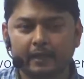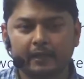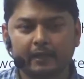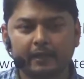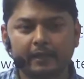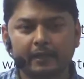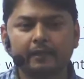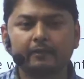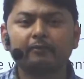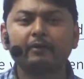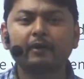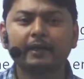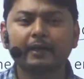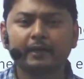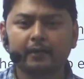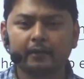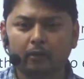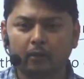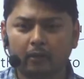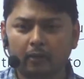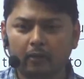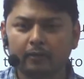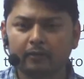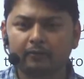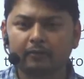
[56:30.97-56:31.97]
even
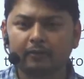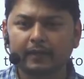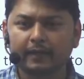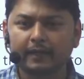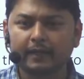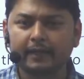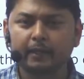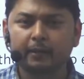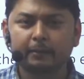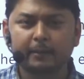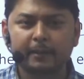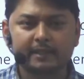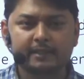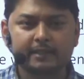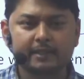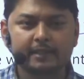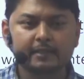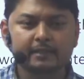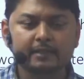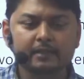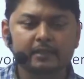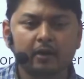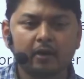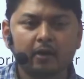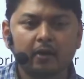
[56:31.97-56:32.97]
on 1 year
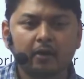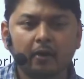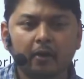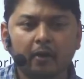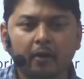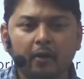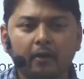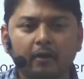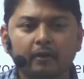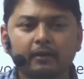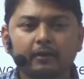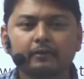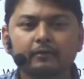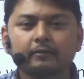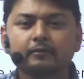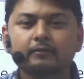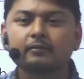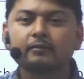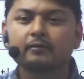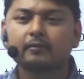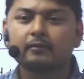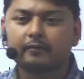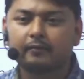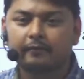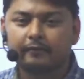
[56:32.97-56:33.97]
basis, or
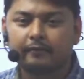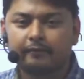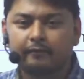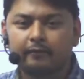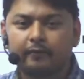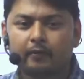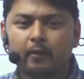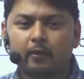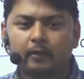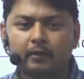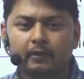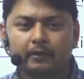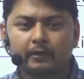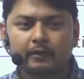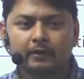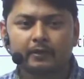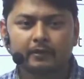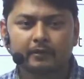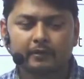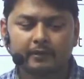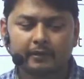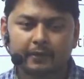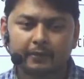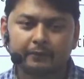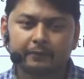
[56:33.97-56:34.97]
one
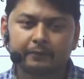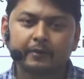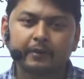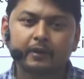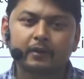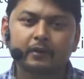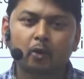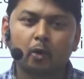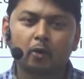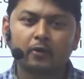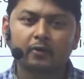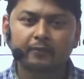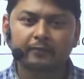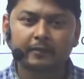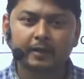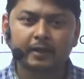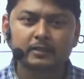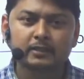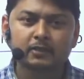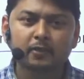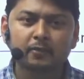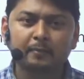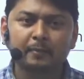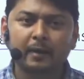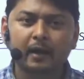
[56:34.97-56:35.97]
if a
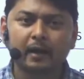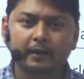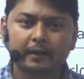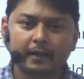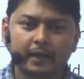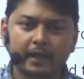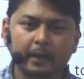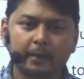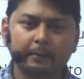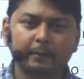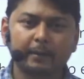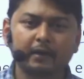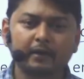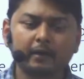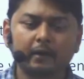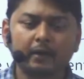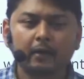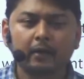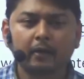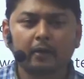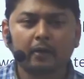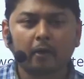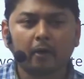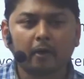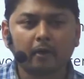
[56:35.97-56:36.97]
conference of party happened
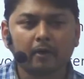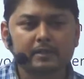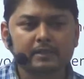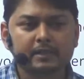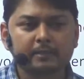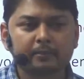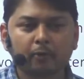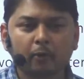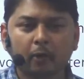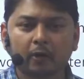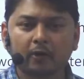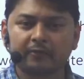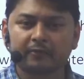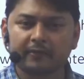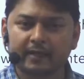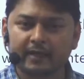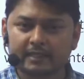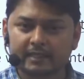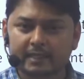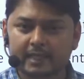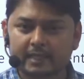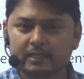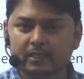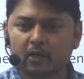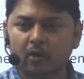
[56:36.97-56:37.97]
or some
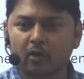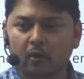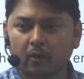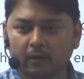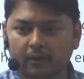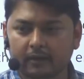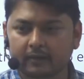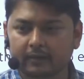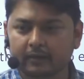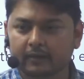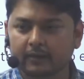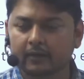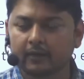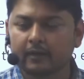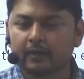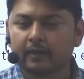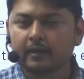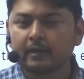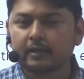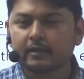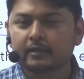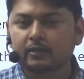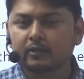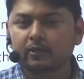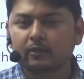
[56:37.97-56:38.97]
conferences have occurred.
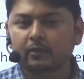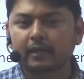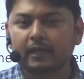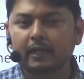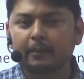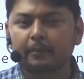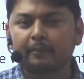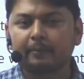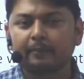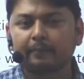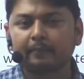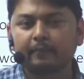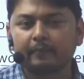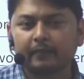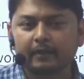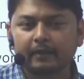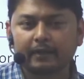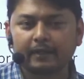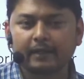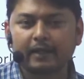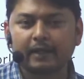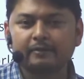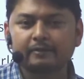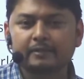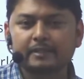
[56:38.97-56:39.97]
So they
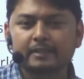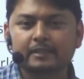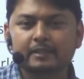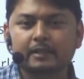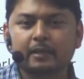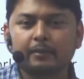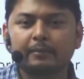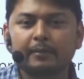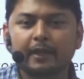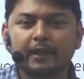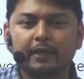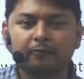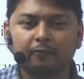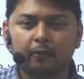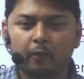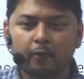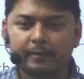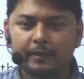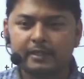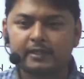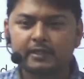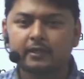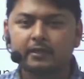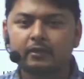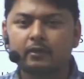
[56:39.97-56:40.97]
give some
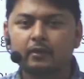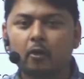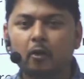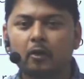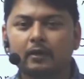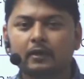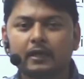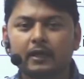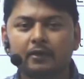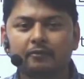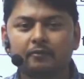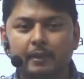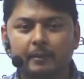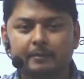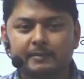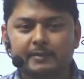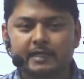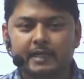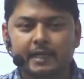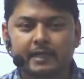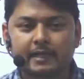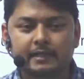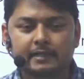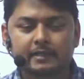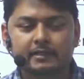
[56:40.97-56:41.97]
information on their
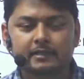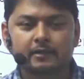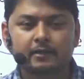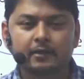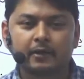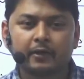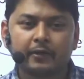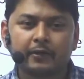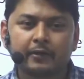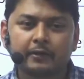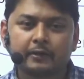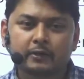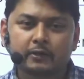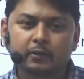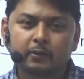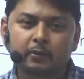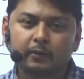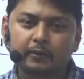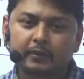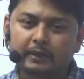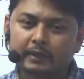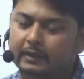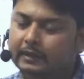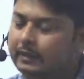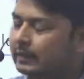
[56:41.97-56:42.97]
websites.
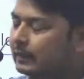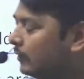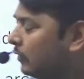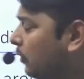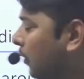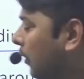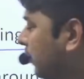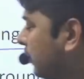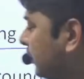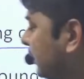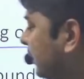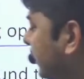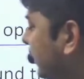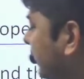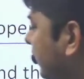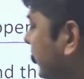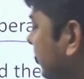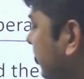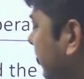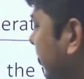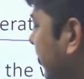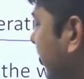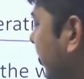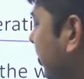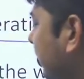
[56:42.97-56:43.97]
So on the
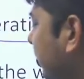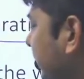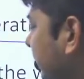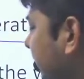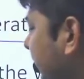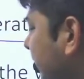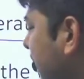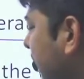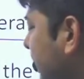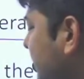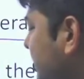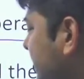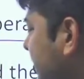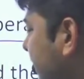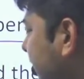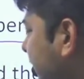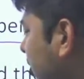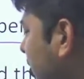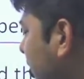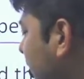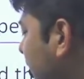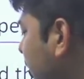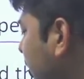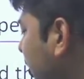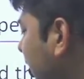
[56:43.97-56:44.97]
website
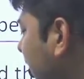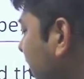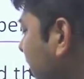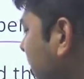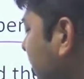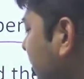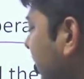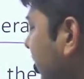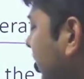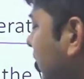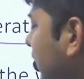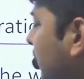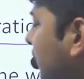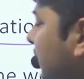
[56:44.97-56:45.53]
of UNEP, you